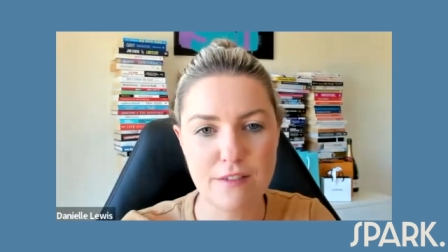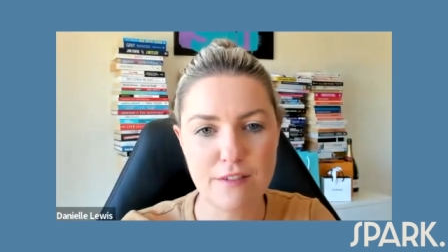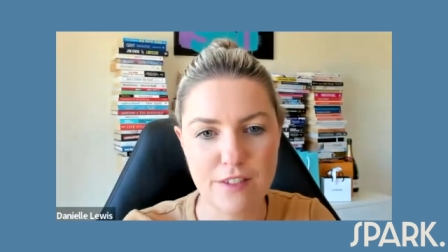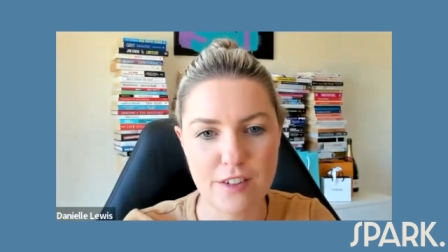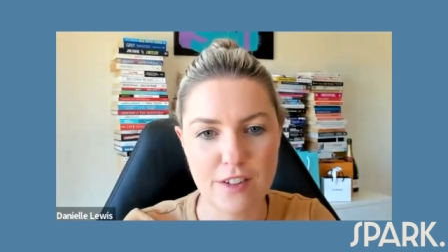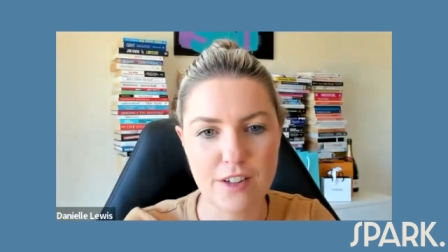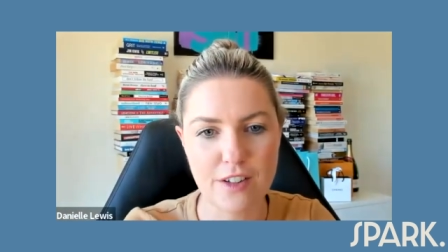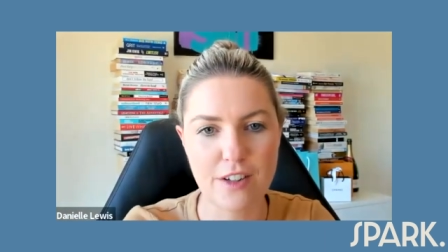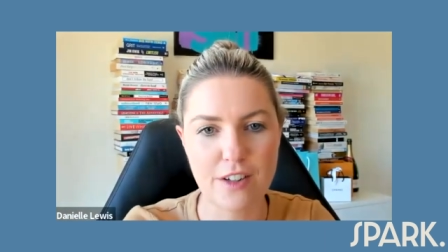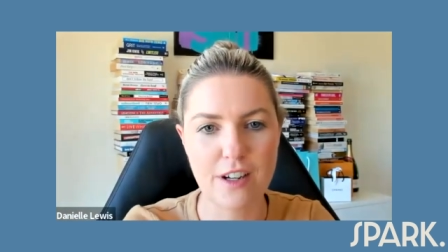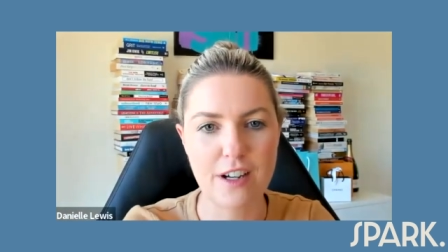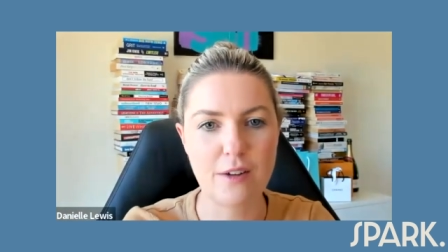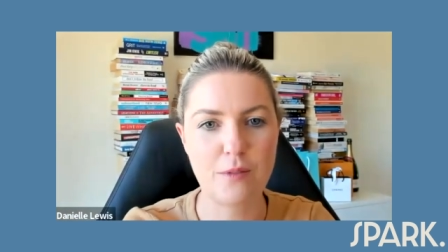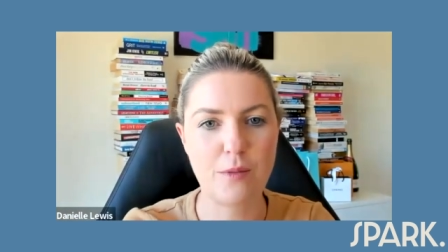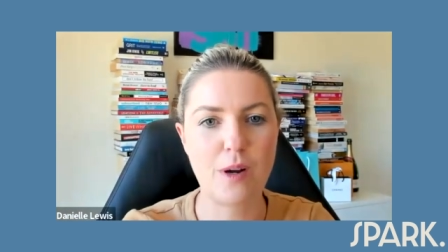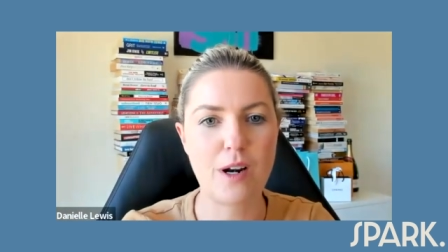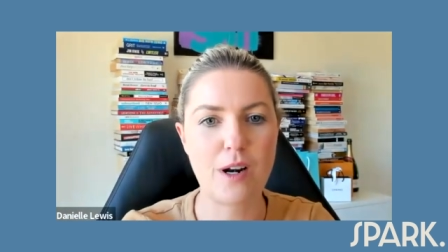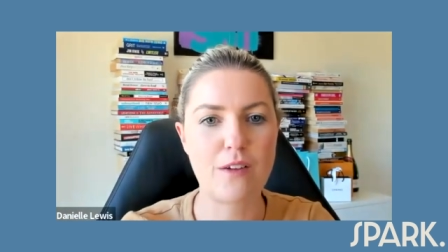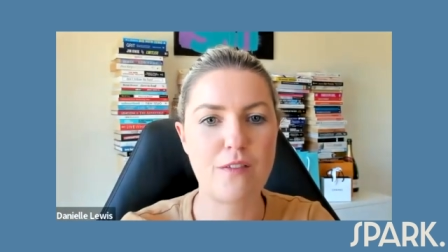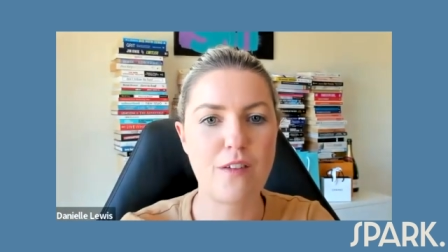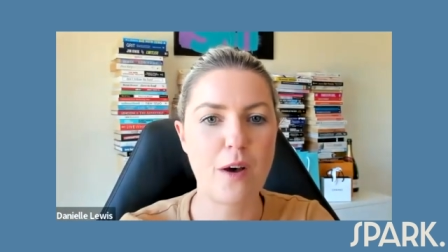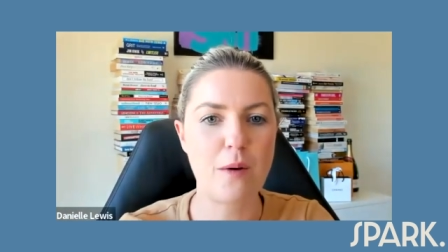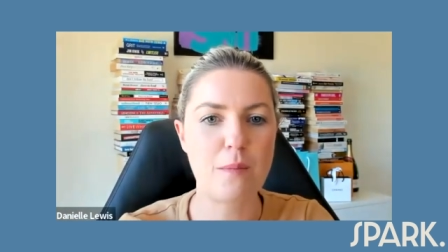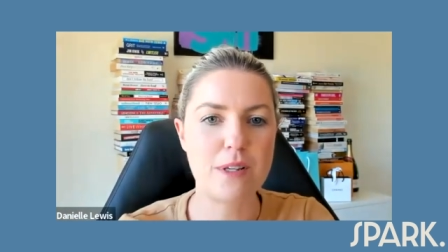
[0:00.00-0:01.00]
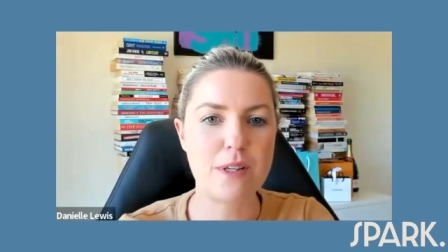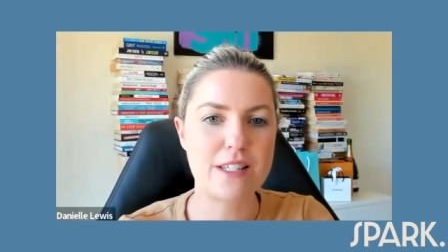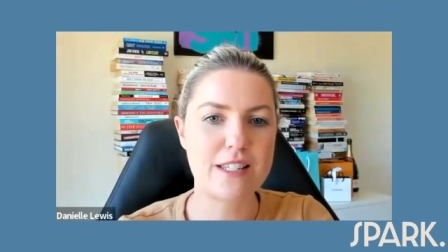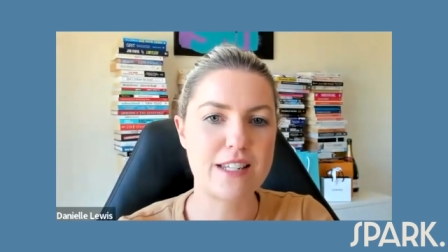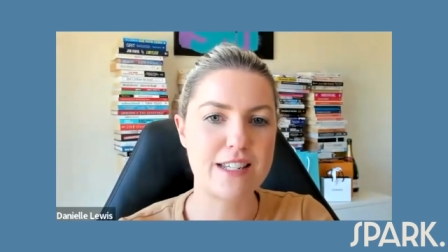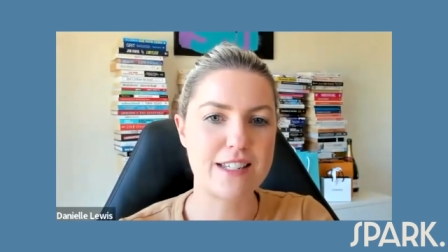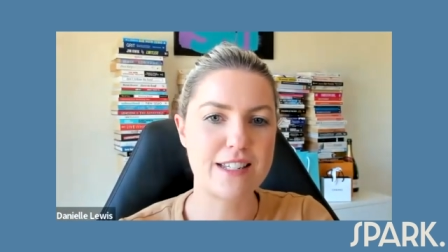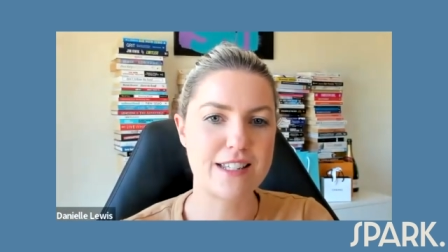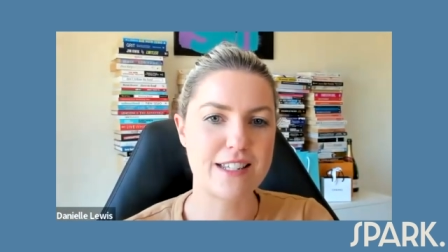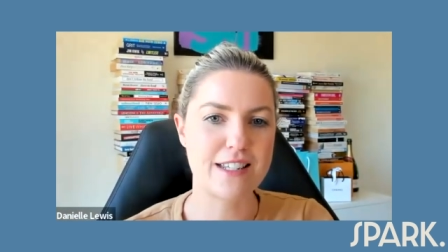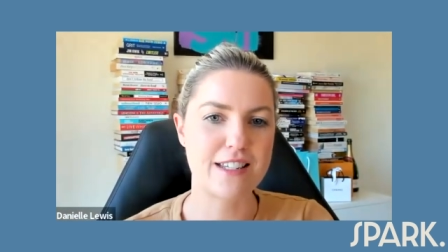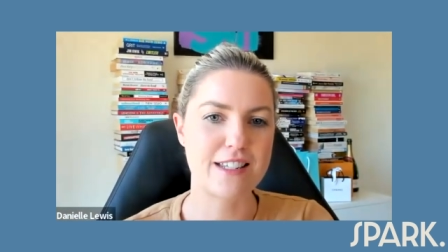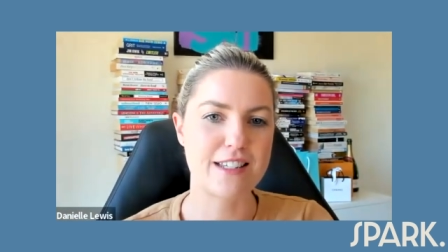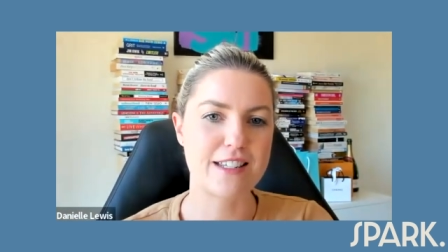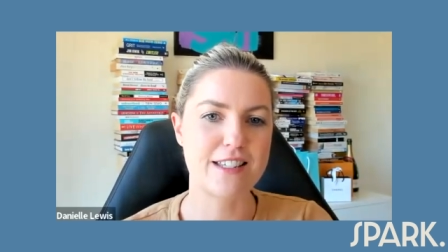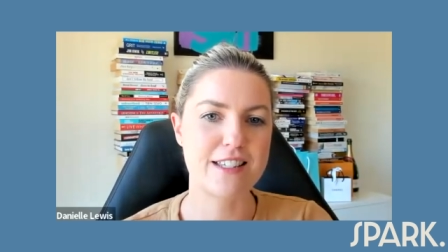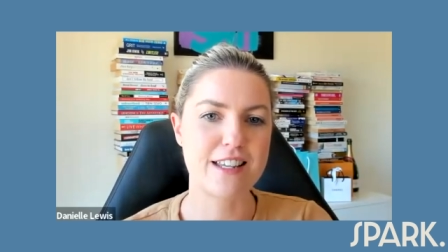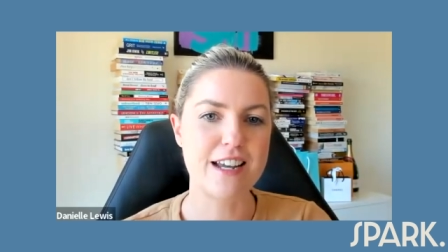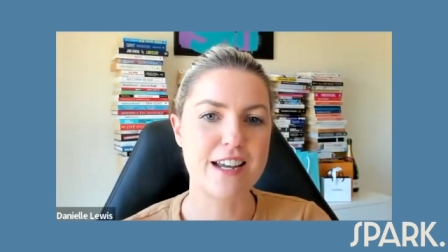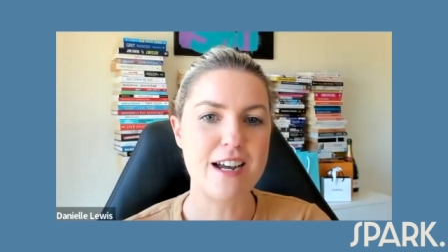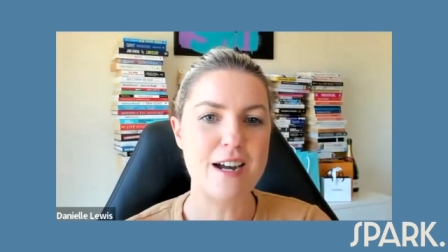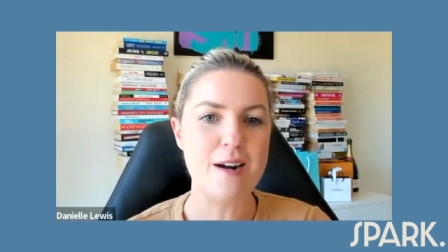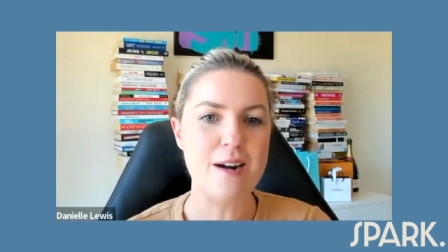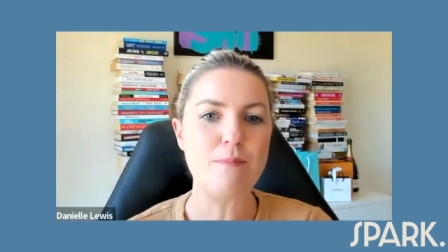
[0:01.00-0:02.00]
for one of our mm-hmm. businesses,
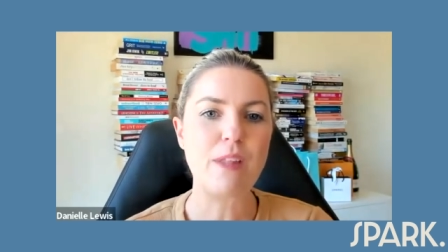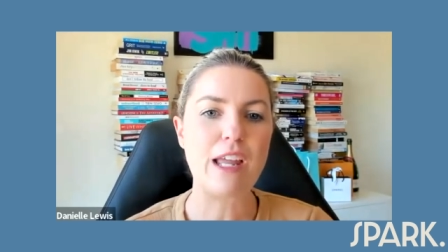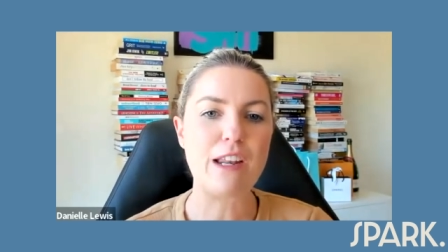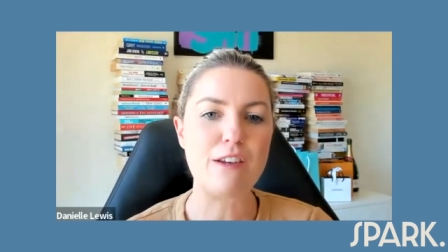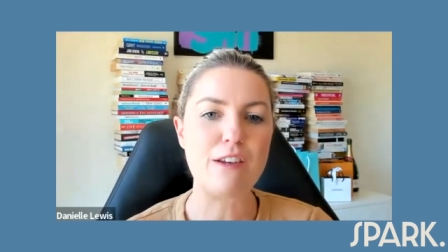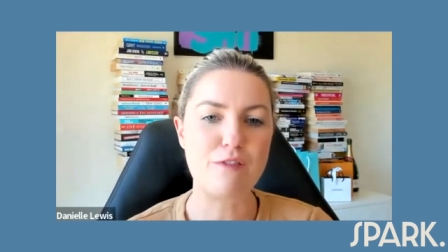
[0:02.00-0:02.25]
mm-hmm.